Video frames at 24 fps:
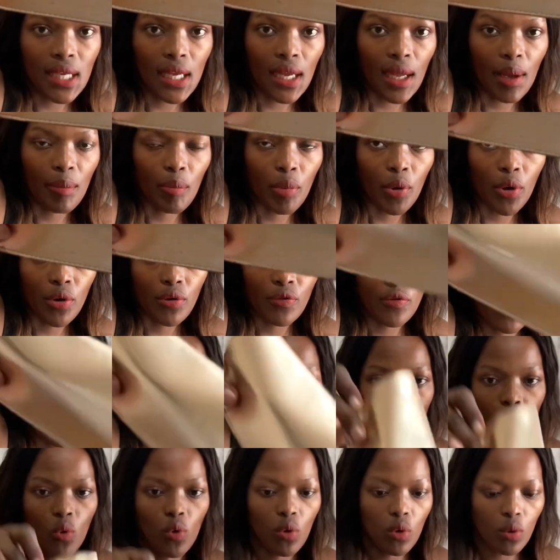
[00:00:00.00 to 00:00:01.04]
I bought it
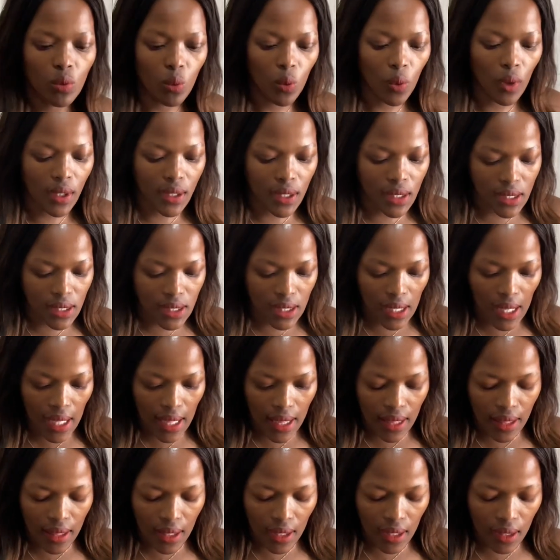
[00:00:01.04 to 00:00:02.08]
from Woolworths
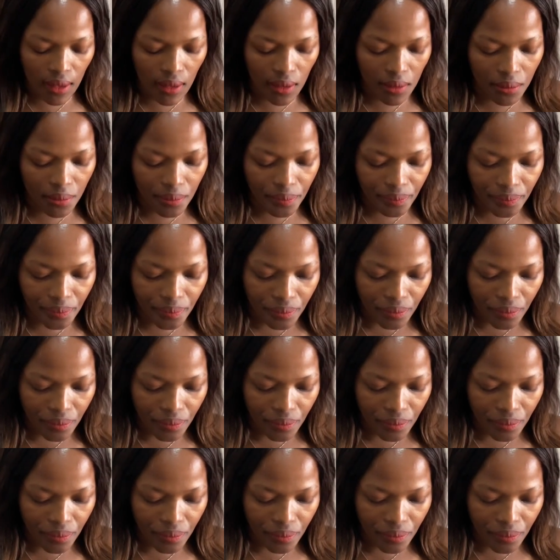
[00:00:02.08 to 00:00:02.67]
and then